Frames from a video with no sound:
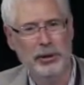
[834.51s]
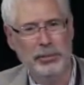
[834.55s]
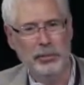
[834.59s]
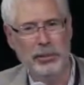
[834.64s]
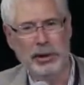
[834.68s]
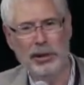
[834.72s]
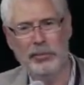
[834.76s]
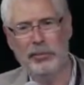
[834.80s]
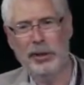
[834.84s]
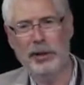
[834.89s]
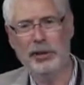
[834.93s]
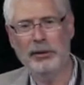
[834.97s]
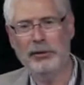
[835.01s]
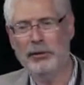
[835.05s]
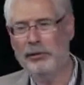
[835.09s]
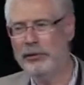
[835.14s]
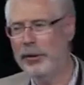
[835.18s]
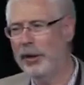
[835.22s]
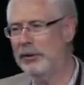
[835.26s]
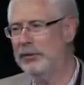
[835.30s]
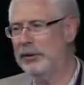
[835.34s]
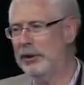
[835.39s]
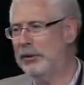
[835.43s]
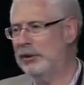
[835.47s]
PMA or
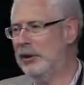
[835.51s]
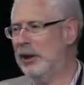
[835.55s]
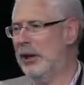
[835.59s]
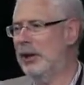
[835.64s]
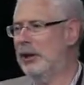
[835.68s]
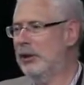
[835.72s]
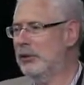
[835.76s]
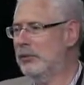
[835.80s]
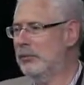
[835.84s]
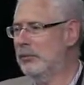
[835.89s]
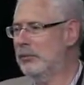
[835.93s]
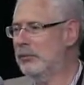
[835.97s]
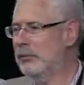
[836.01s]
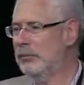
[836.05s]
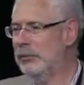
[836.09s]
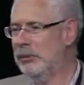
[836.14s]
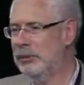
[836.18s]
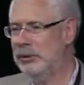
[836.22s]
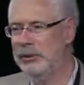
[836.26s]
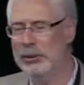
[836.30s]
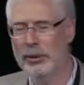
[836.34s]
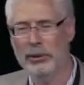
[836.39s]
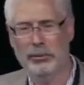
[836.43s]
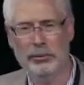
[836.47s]
510K,
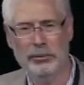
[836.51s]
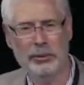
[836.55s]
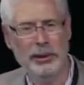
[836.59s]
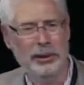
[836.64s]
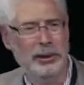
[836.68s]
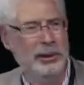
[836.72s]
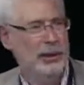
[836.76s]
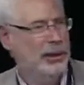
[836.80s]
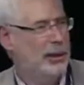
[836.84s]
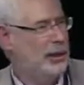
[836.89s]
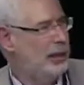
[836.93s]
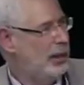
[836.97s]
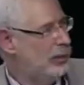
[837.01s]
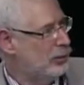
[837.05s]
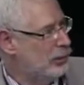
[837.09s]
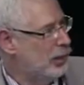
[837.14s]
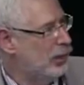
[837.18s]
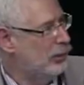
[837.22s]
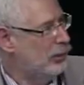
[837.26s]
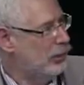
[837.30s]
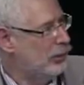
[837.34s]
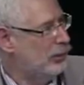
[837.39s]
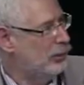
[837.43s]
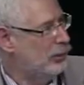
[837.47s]
and it has
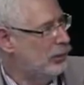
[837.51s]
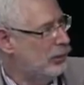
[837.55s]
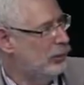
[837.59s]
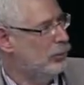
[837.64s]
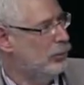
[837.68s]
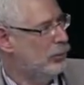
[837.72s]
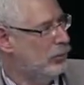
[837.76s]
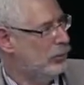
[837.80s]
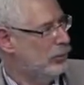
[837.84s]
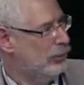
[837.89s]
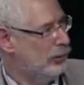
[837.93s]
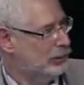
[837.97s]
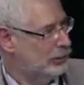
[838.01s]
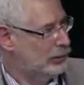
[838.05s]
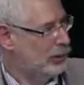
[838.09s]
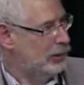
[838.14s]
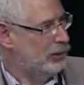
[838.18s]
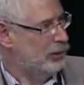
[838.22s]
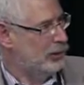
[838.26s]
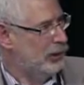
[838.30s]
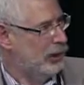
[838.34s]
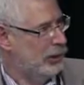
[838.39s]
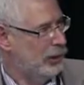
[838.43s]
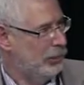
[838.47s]
nothing to do with the lean
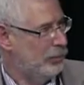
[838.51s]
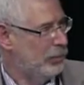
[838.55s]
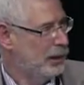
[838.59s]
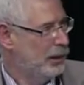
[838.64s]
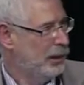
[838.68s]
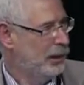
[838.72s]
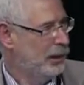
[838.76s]
startup.